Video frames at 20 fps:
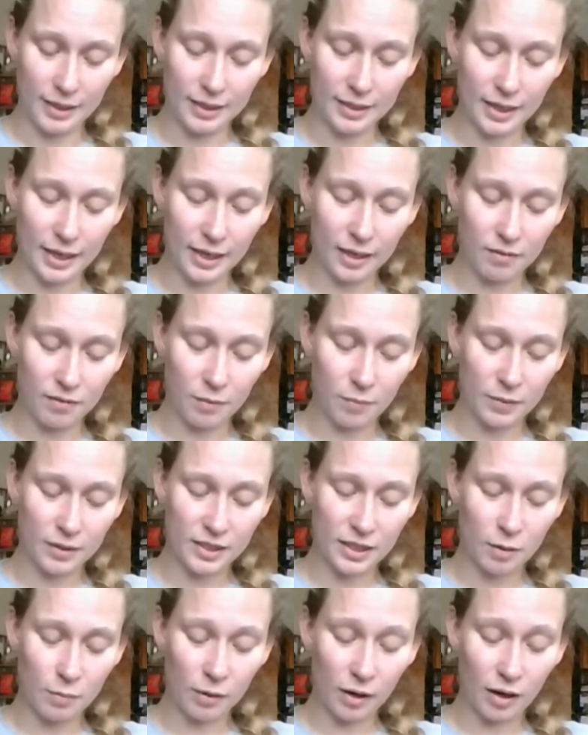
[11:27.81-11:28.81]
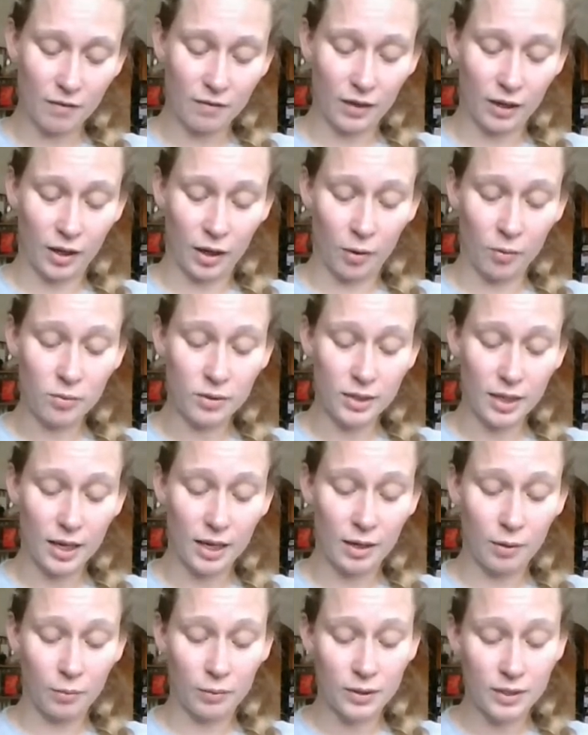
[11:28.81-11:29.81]
taken from the stomach of a goat,
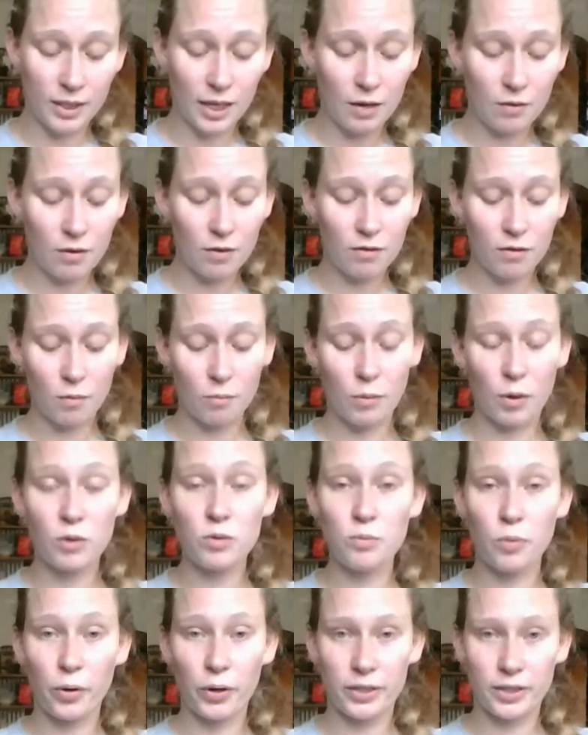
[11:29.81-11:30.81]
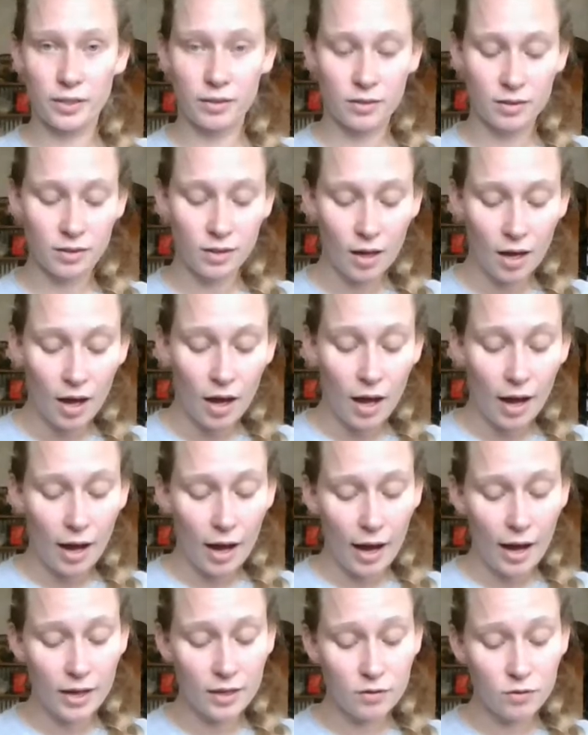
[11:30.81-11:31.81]
and it will save you from most poisons.
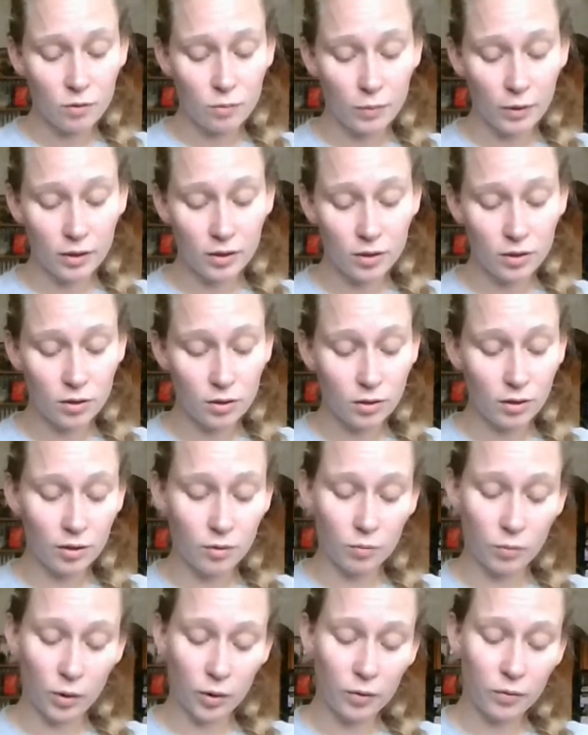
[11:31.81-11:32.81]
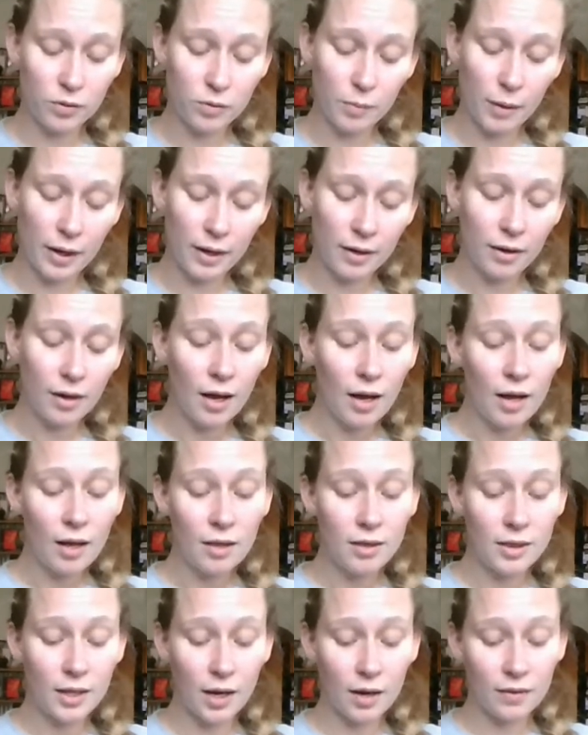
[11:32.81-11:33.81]
As for monkshood and wolfsbane,
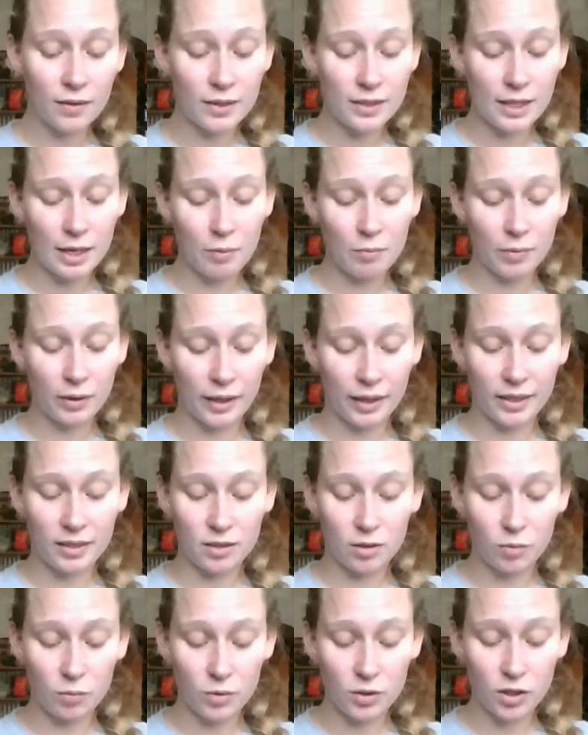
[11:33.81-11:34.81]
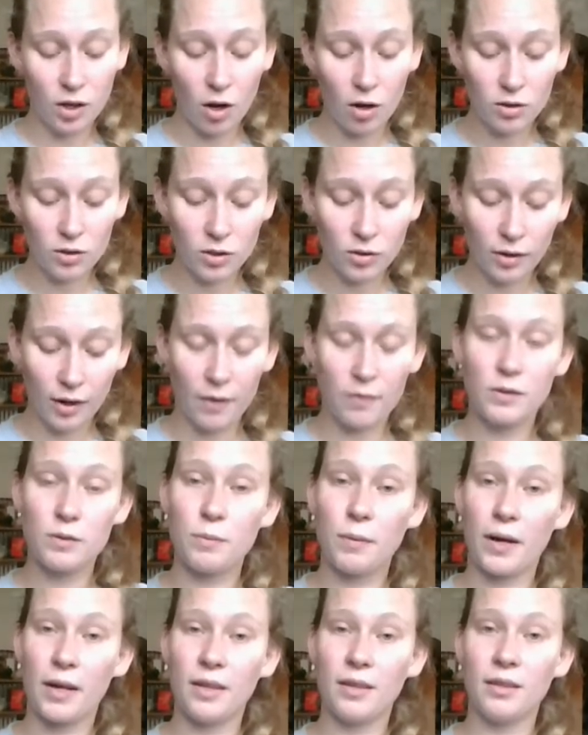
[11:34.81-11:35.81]
they are the same plant, which also goes
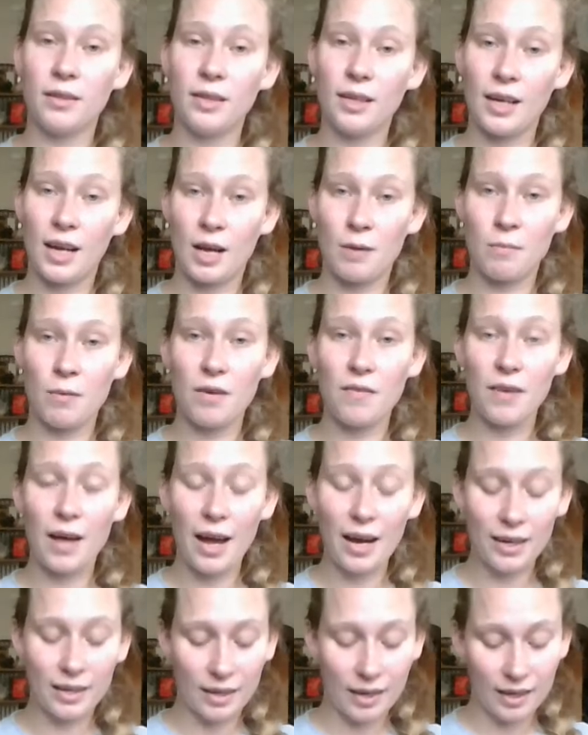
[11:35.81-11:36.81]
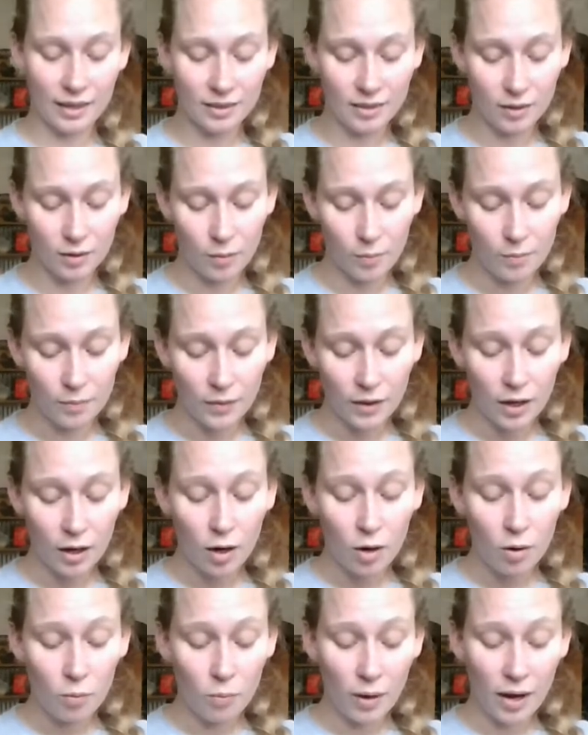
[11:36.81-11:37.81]
by the name of aconite.
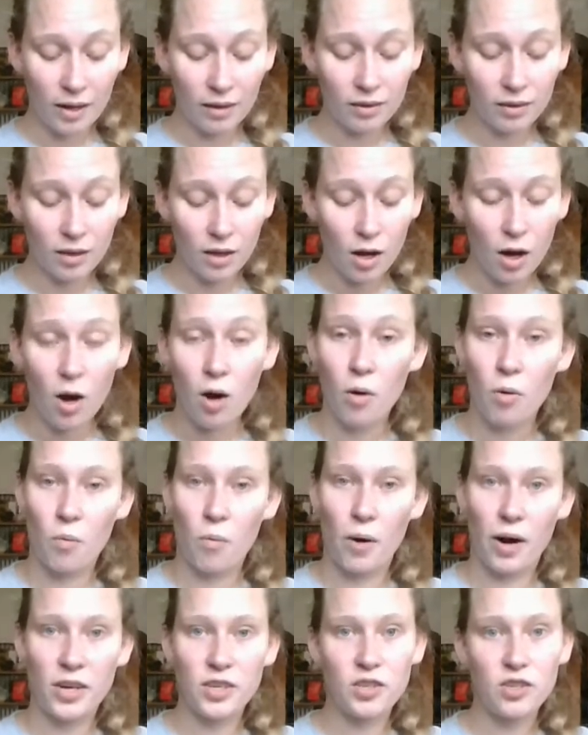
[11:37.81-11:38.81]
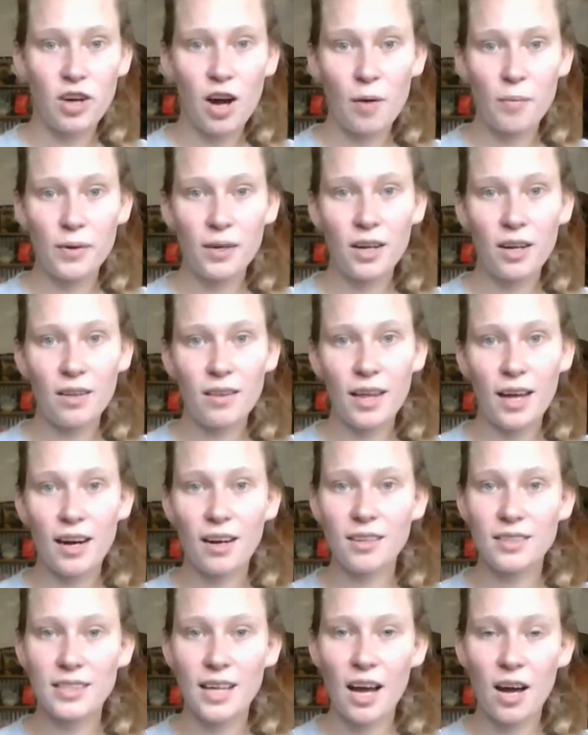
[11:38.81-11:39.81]
Well, why aren't you copying all
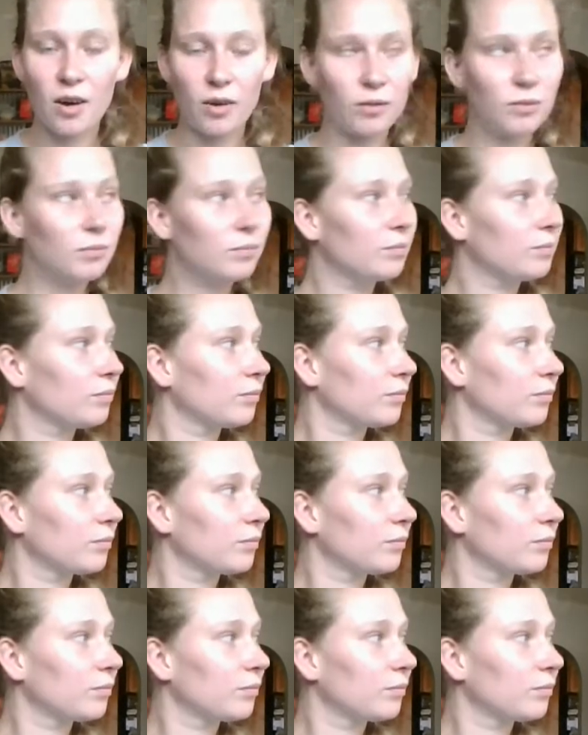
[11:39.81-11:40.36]
that down?"